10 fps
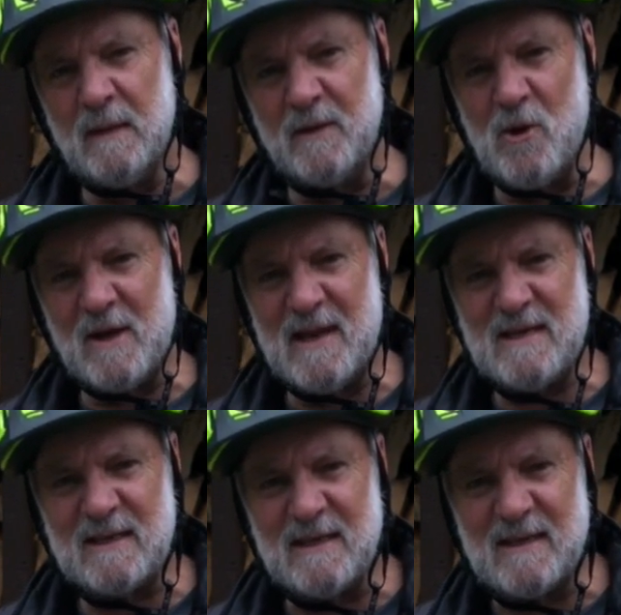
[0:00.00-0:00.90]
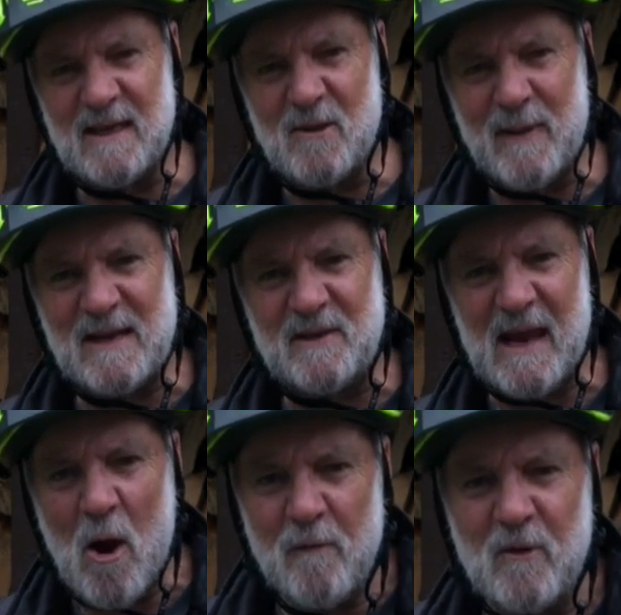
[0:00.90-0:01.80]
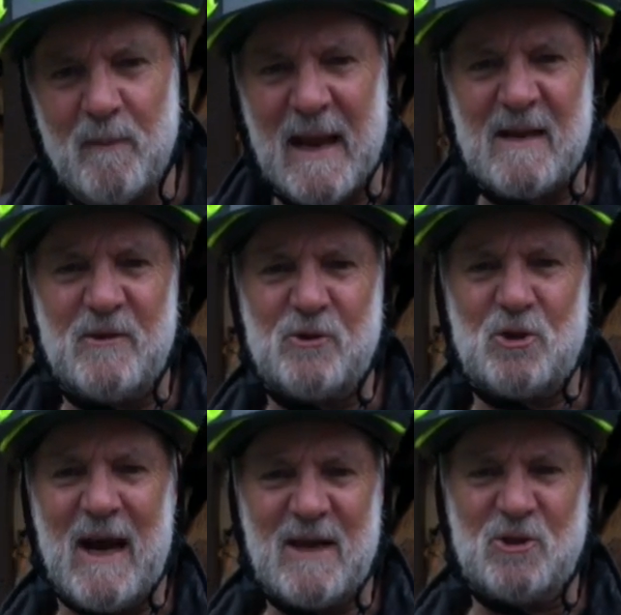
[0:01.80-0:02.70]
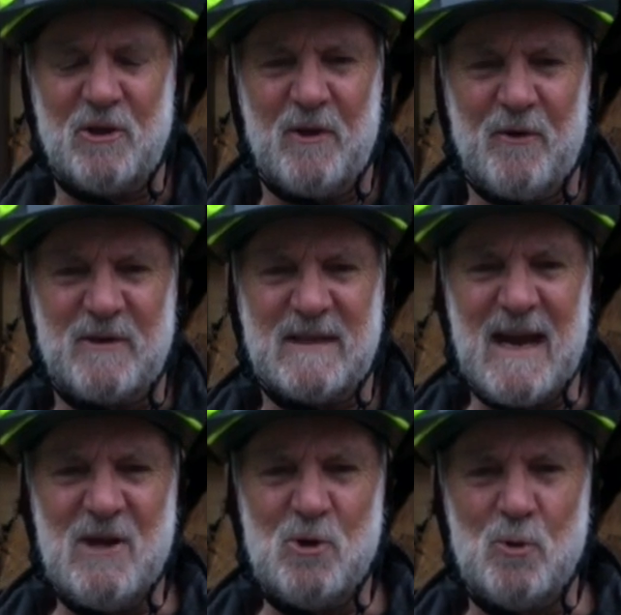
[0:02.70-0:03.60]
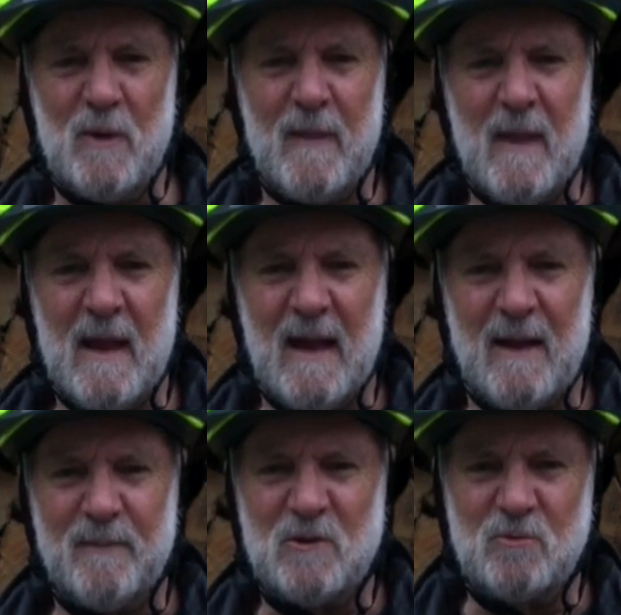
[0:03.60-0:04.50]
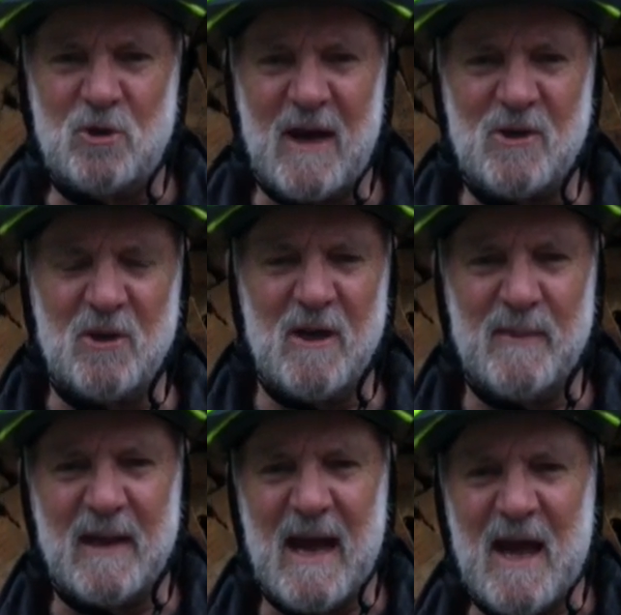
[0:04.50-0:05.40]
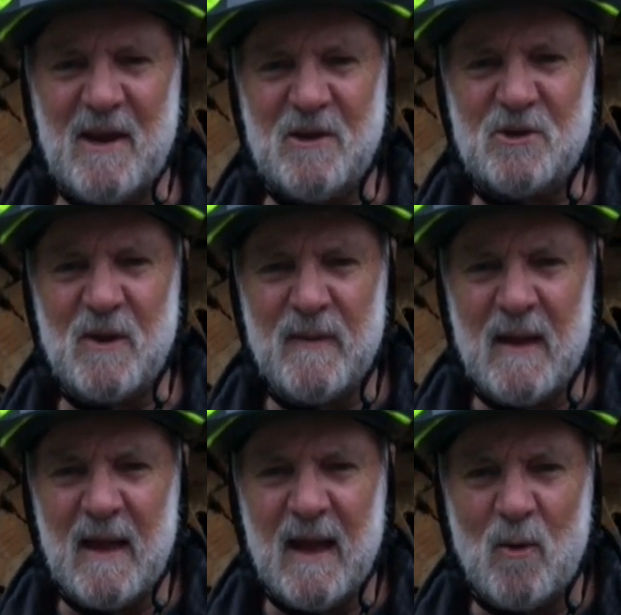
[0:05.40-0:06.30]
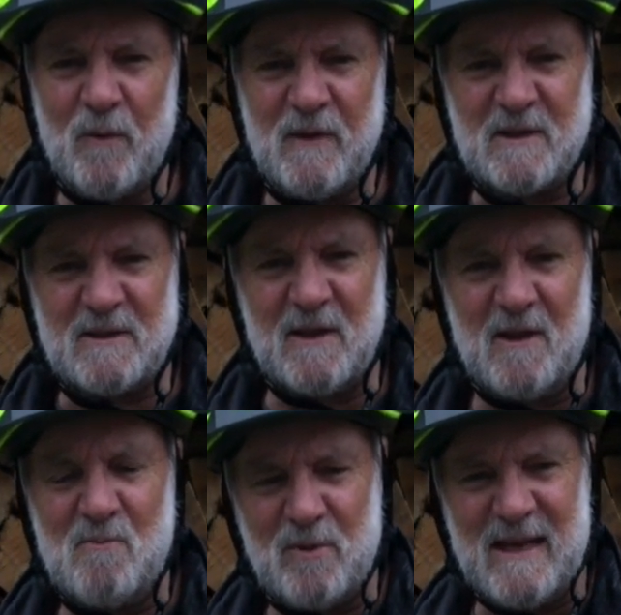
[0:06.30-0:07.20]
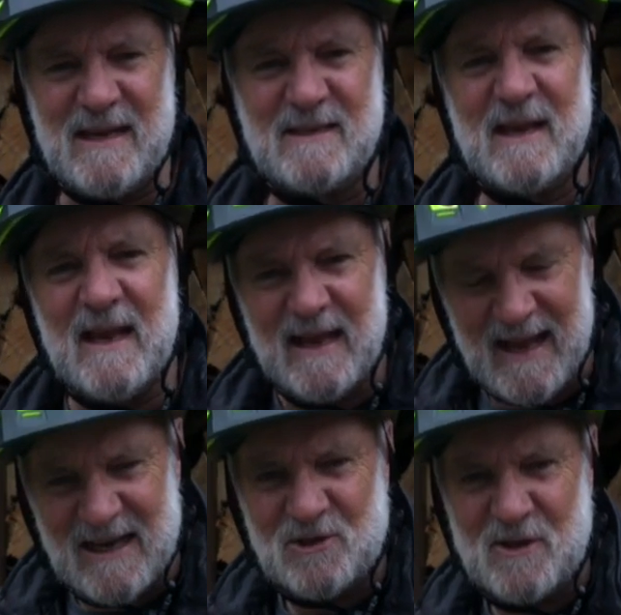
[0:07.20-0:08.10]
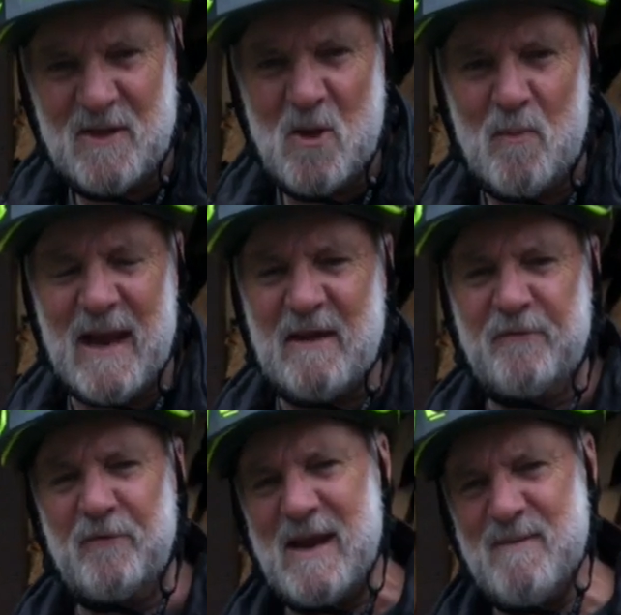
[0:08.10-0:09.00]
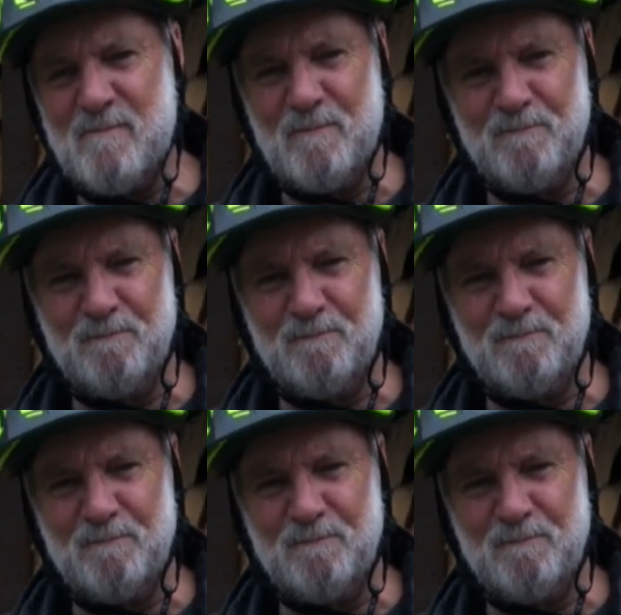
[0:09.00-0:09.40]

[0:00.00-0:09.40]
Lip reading: Now you can easily take the battery out of the bike to charge it, or as I do, charge it in my garage with it still in place, actually in the bike frame.